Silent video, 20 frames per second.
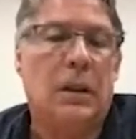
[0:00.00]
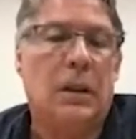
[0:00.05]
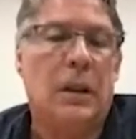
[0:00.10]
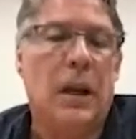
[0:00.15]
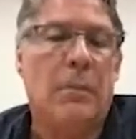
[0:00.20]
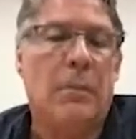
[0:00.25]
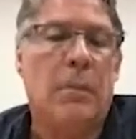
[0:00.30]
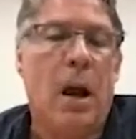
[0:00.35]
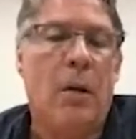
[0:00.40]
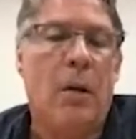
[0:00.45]

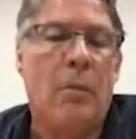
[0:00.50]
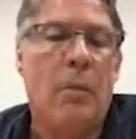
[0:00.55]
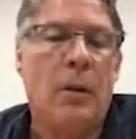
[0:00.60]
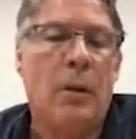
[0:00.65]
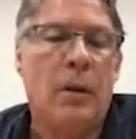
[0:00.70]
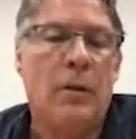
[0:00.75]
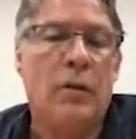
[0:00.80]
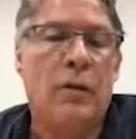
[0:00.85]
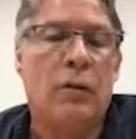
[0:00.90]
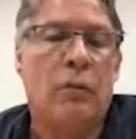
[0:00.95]
That
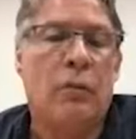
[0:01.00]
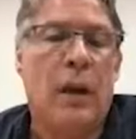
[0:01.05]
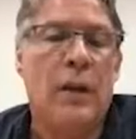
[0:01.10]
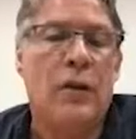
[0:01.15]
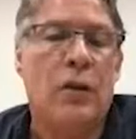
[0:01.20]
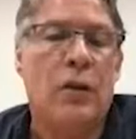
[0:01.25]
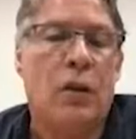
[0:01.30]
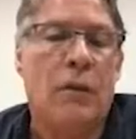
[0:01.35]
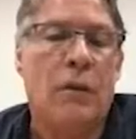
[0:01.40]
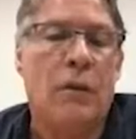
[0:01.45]
probability is the
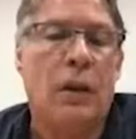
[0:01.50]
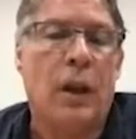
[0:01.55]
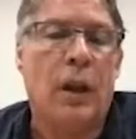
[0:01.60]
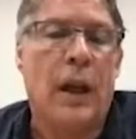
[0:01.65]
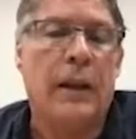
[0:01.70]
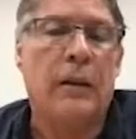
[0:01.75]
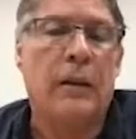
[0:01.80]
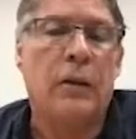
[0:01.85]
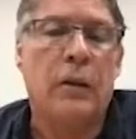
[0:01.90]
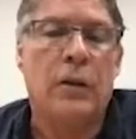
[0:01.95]
ratio of the
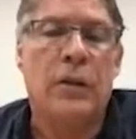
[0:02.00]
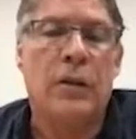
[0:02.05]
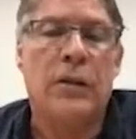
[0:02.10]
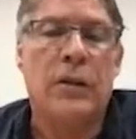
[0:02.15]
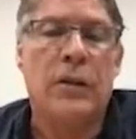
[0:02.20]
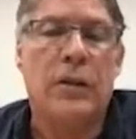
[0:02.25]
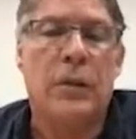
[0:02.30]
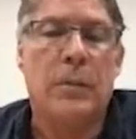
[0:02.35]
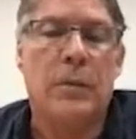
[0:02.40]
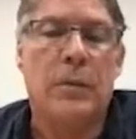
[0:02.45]
likelihood the
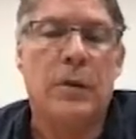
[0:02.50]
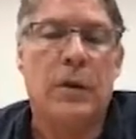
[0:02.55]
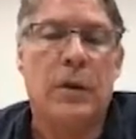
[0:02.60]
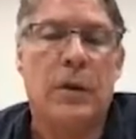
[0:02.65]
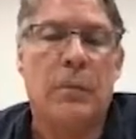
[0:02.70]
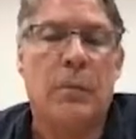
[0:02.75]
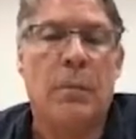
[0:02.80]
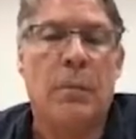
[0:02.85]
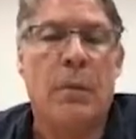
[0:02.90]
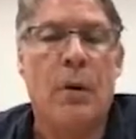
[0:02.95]
system is in
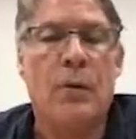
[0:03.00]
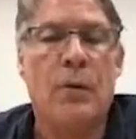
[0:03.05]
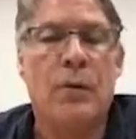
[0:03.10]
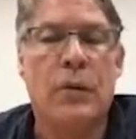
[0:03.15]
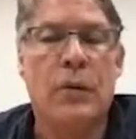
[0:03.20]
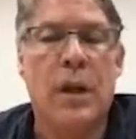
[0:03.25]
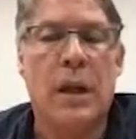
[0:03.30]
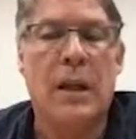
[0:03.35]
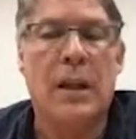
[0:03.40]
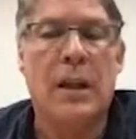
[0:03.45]
the proposed
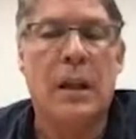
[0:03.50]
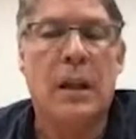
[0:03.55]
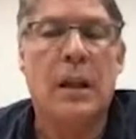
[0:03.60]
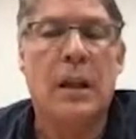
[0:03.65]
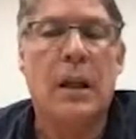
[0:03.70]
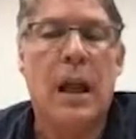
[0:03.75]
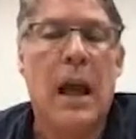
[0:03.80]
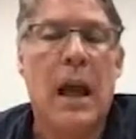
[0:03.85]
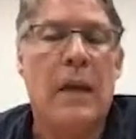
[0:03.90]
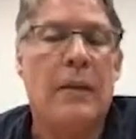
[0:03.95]
state
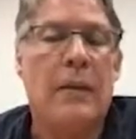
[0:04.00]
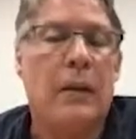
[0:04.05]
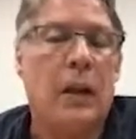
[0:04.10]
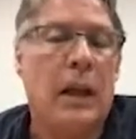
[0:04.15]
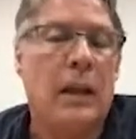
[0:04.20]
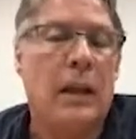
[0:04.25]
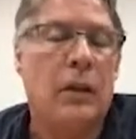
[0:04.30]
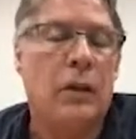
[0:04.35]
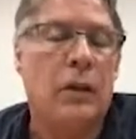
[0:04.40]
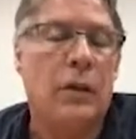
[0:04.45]
and the
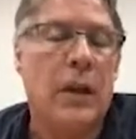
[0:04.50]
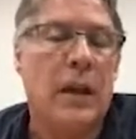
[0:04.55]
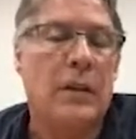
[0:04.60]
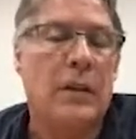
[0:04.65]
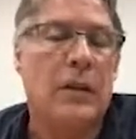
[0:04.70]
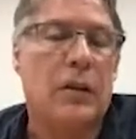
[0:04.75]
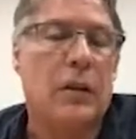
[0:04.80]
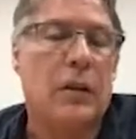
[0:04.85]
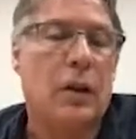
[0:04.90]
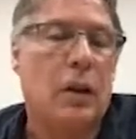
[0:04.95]
likelihood that
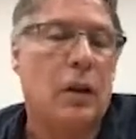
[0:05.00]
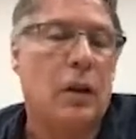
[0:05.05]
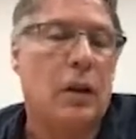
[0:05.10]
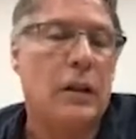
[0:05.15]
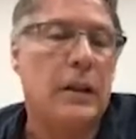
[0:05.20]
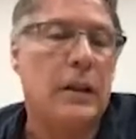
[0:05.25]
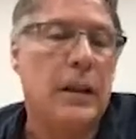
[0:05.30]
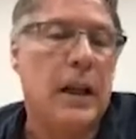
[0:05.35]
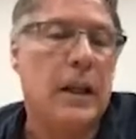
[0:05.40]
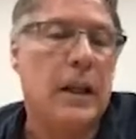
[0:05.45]
it's in the
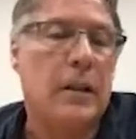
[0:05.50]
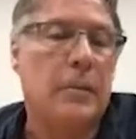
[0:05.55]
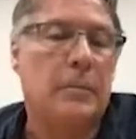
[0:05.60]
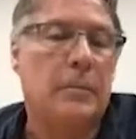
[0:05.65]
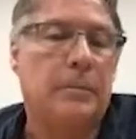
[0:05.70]
current state.